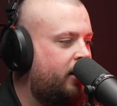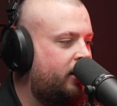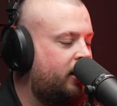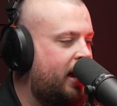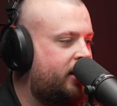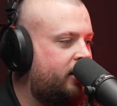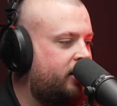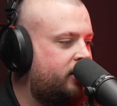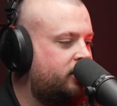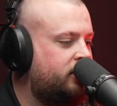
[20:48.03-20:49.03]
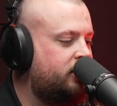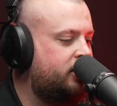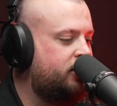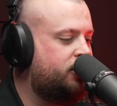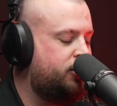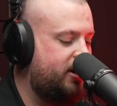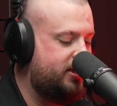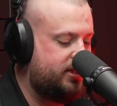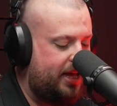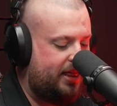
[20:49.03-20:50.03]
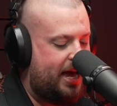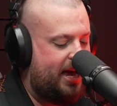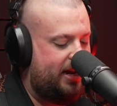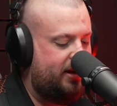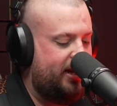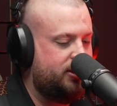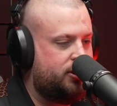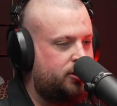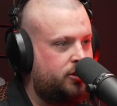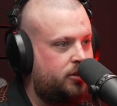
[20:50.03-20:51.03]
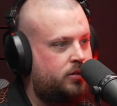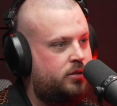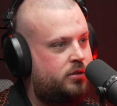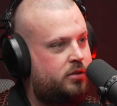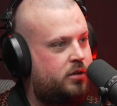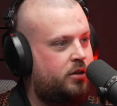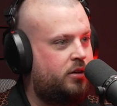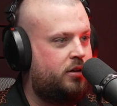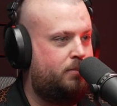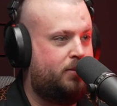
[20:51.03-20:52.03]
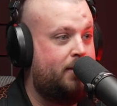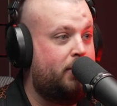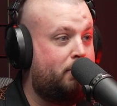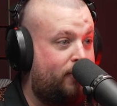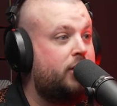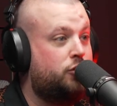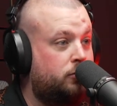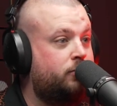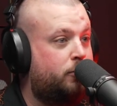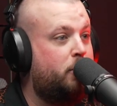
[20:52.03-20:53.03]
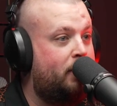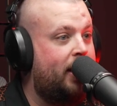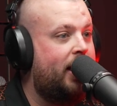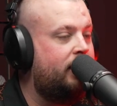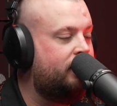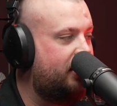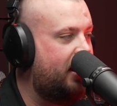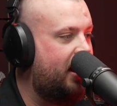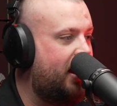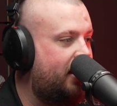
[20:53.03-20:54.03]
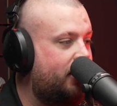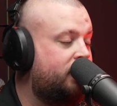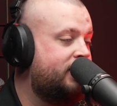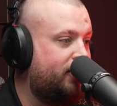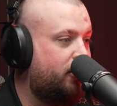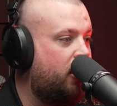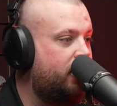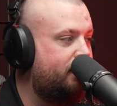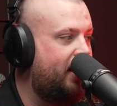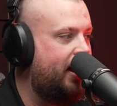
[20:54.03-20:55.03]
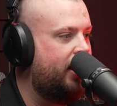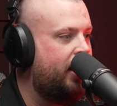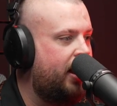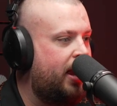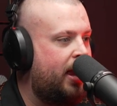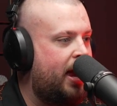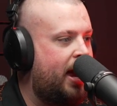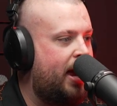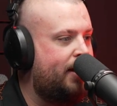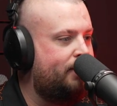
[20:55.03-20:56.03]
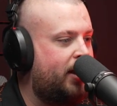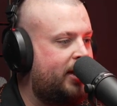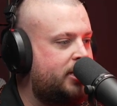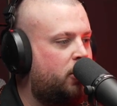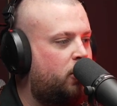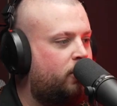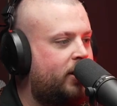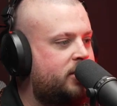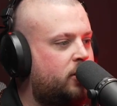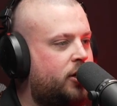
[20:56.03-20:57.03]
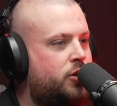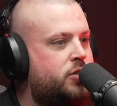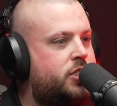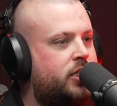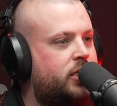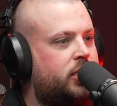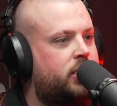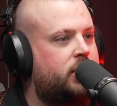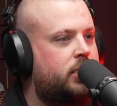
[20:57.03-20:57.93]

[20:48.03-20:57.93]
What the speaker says: like to translate that into becoming a professional football player. I know a different code, but I guess you're already sort of used to